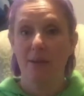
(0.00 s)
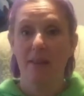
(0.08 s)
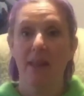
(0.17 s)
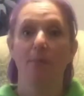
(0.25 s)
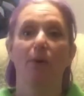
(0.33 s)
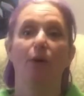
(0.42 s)

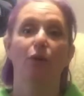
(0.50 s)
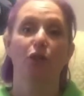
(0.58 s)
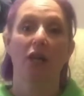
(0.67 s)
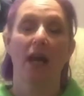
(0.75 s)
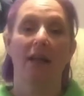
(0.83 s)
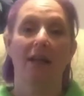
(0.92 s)
They pull
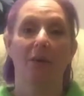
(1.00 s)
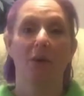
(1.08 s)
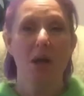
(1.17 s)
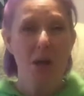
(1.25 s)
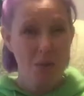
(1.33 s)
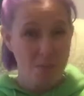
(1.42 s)
shallow,
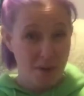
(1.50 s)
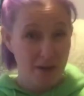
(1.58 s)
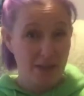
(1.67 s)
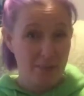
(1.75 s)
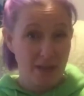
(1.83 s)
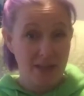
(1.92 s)

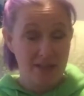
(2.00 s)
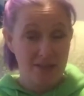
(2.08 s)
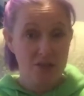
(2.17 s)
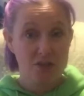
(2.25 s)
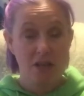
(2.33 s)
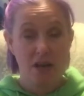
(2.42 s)
partly because
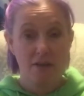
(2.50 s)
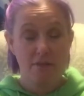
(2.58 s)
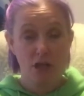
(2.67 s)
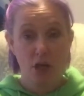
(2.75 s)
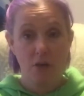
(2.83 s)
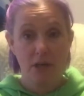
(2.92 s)
they're scared of
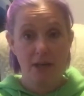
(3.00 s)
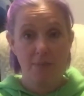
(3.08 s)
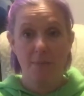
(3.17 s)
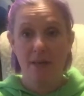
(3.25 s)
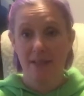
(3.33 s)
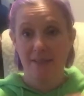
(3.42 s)
choking,
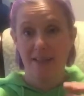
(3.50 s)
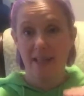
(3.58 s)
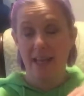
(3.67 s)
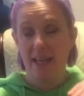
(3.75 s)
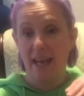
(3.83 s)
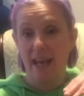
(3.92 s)
because
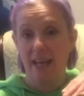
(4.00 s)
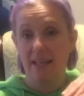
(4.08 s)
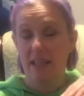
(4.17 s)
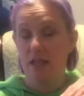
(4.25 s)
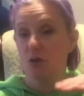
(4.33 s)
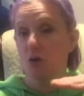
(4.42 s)
they can't
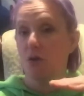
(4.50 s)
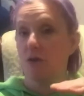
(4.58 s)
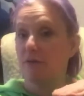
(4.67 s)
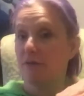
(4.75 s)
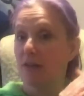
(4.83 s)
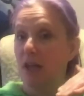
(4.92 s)
control the
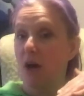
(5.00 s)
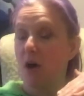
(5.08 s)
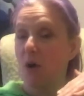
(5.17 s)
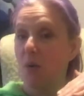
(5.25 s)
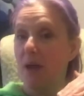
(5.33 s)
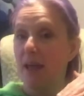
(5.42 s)

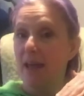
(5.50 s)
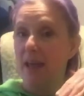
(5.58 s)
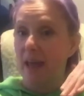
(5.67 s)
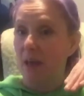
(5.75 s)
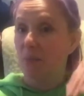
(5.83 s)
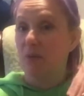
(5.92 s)
flow
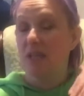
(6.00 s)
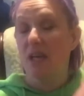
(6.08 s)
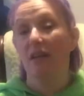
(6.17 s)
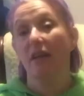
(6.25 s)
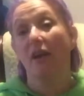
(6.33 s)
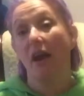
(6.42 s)
and
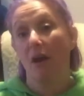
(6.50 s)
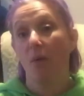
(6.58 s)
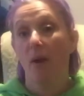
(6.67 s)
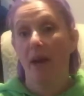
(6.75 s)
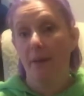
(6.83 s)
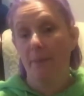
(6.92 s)
protect their airway,